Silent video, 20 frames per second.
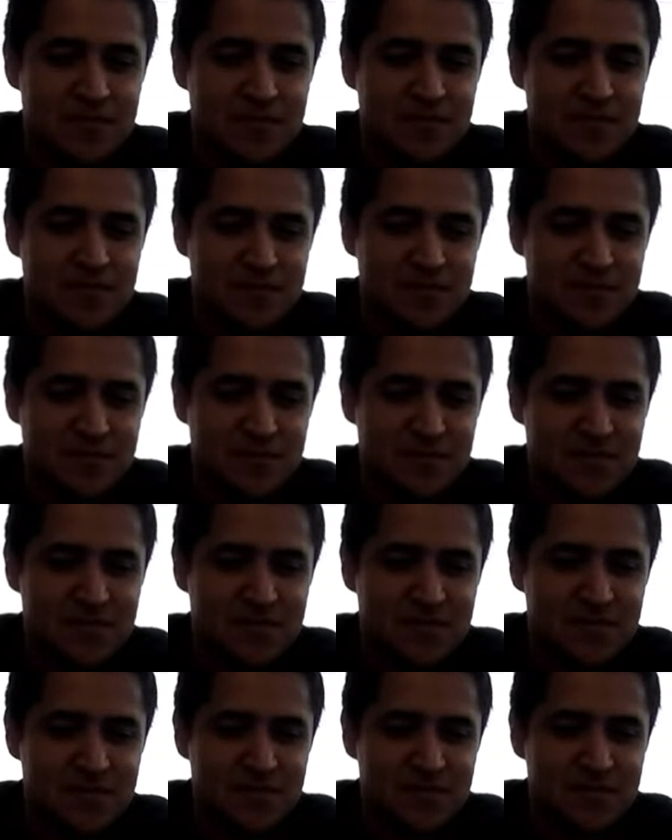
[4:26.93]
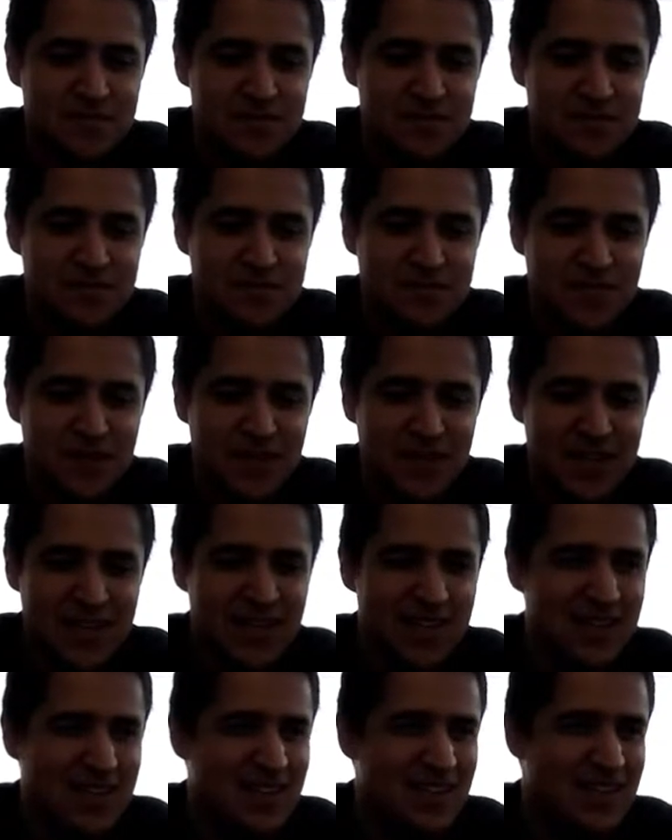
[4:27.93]

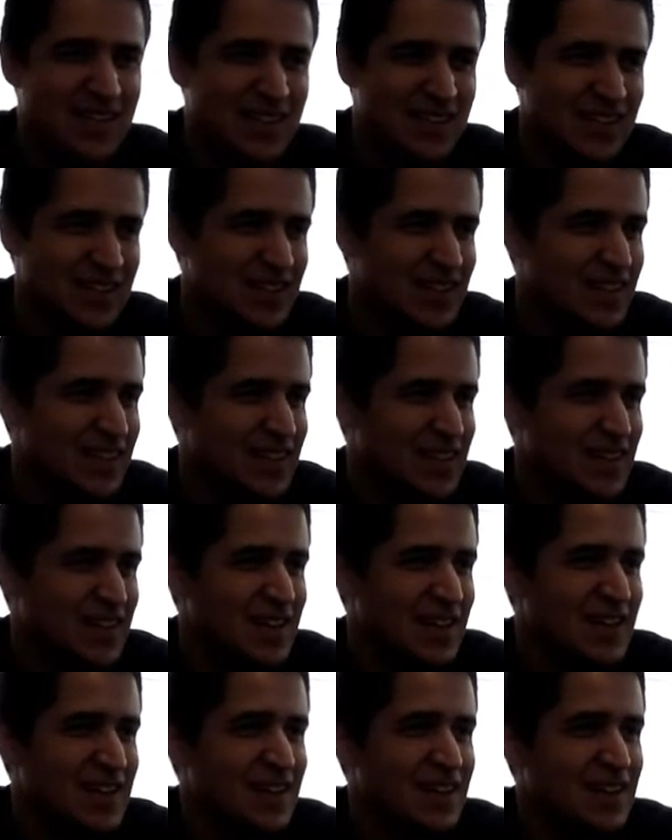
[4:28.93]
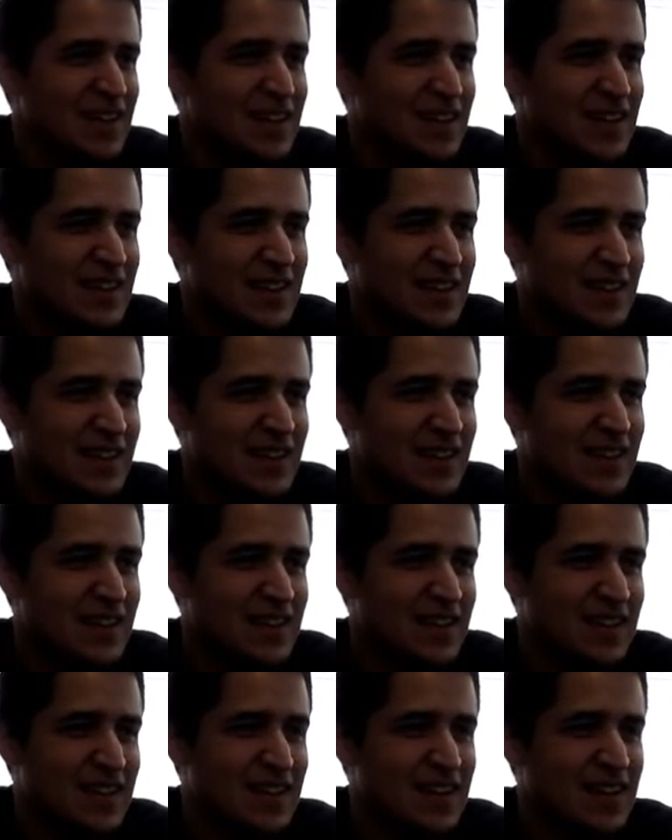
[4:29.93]

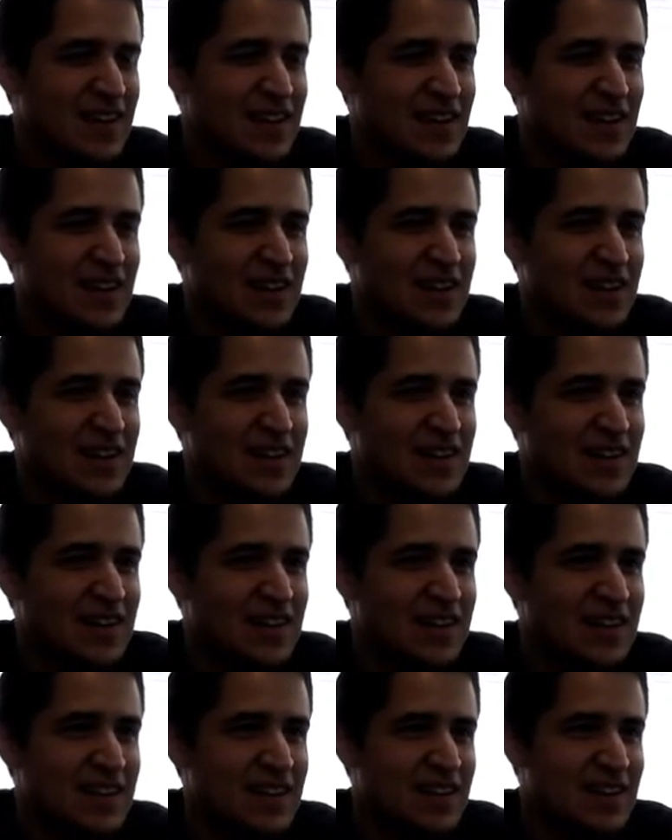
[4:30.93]
[no speech]